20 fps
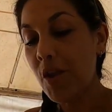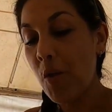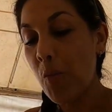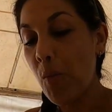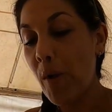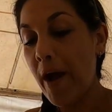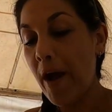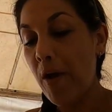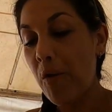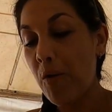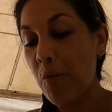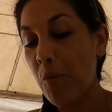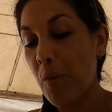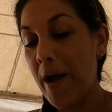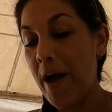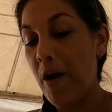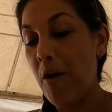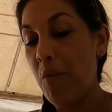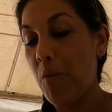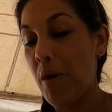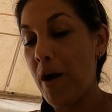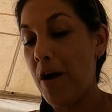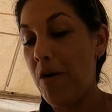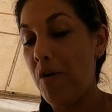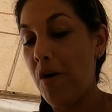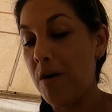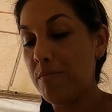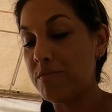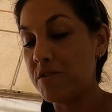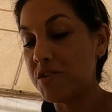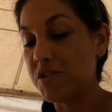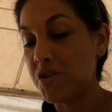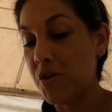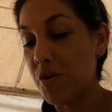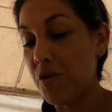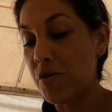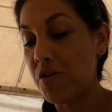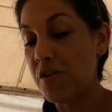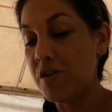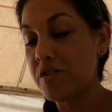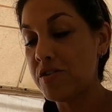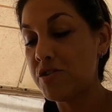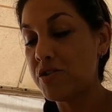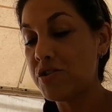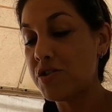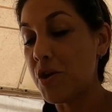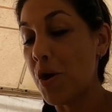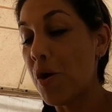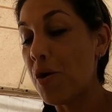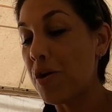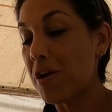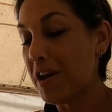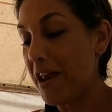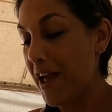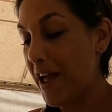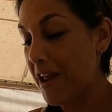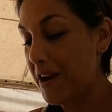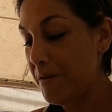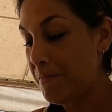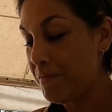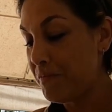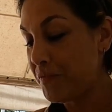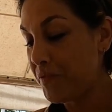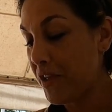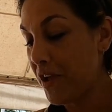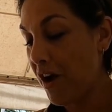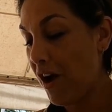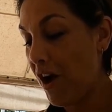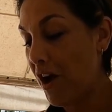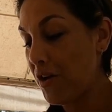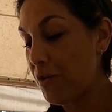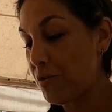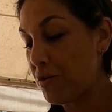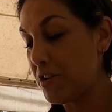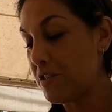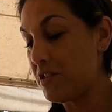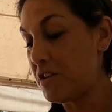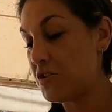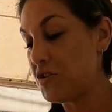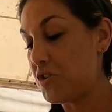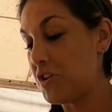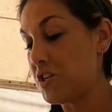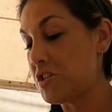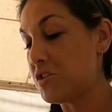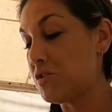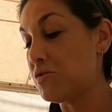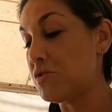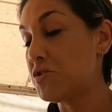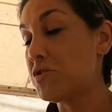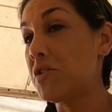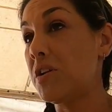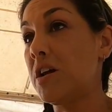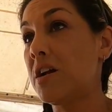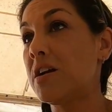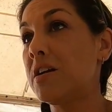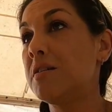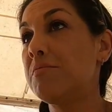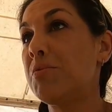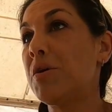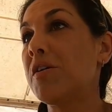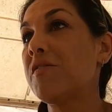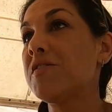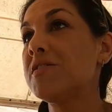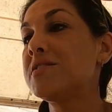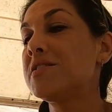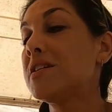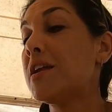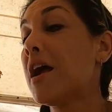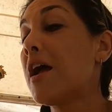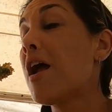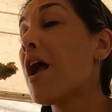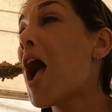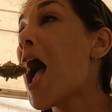Wow, wow, wow. I'm so glad I ordered the traditional Sri Lankan breakfast today.